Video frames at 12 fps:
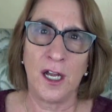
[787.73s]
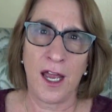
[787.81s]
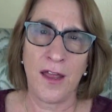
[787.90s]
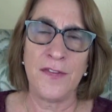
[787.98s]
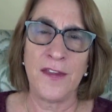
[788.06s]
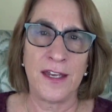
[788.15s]

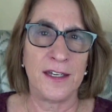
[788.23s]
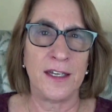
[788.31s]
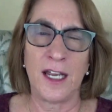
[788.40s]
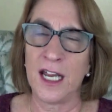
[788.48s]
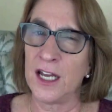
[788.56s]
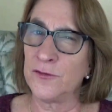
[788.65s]
And then
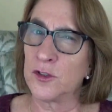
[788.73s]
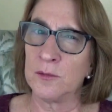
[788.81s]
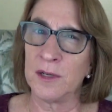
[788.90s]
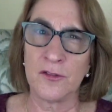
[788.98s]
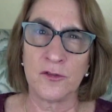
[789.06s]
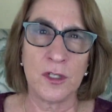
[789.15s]
after
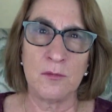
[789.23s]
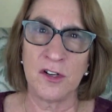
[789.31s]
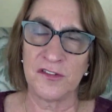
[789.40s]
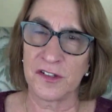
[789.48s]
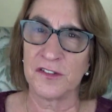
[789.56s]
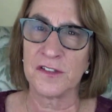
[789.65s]
about 3
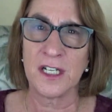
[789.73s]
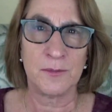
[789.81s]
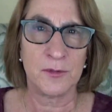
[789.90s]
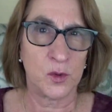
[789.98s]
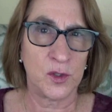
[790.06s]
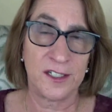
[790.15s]
months, I stopped
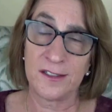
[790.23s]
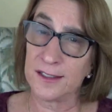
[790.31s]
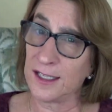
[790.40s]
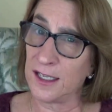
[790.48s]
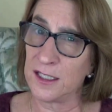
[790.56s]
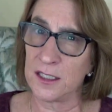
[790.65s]
doing it
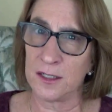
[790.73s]
again.